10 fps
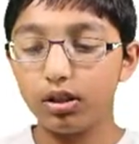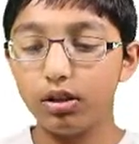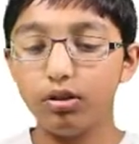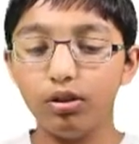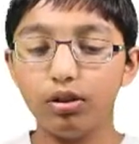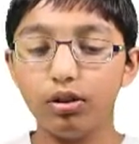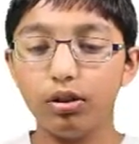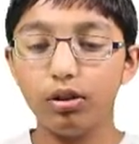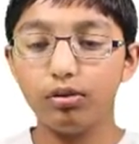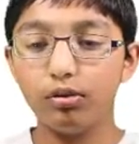colon,
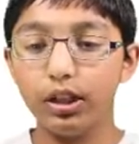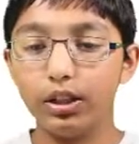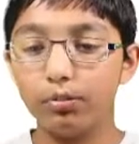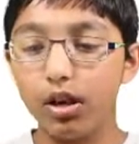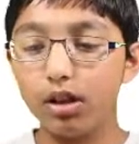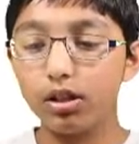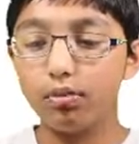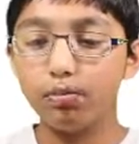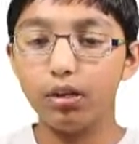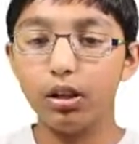close quotation
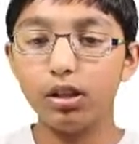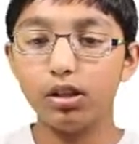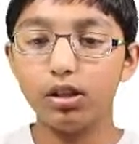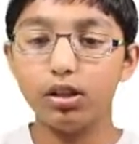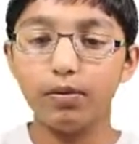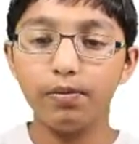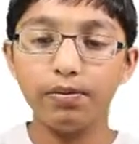marks, plus